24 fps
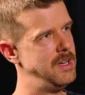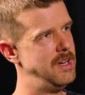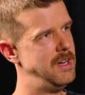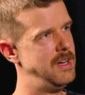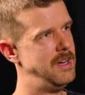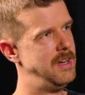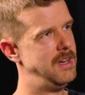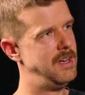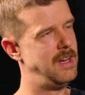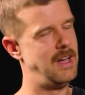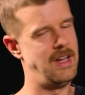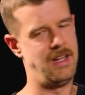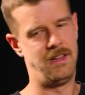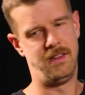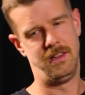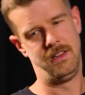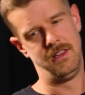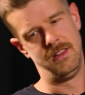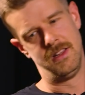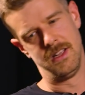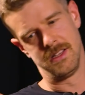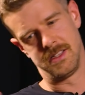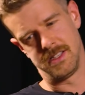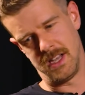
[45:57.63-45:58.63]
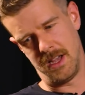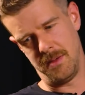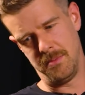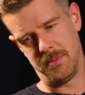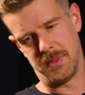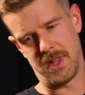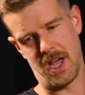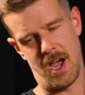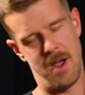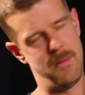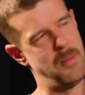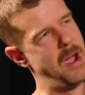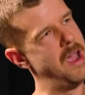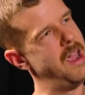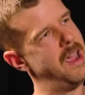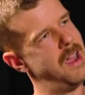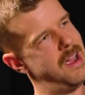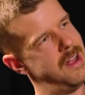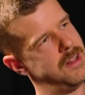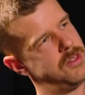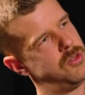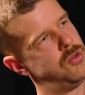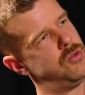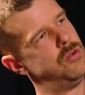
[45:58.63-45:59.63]
And in the same time I
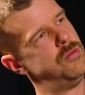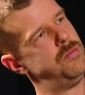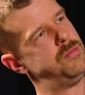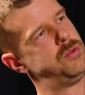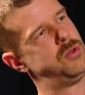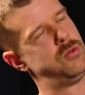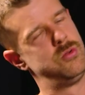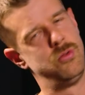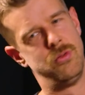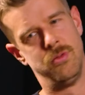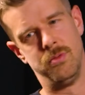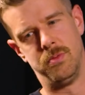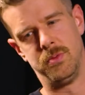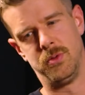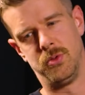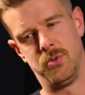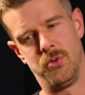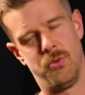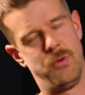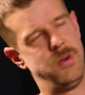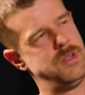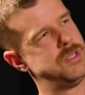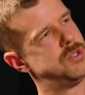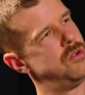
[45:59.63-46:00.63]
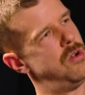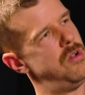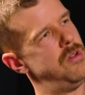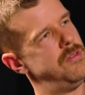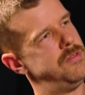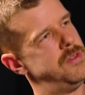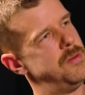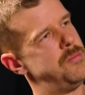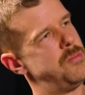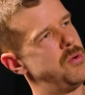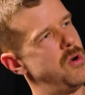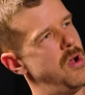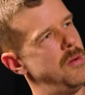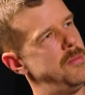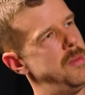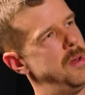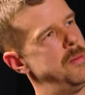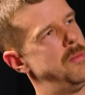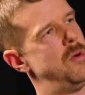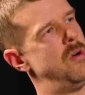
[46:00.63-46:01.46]
had to resolve the problem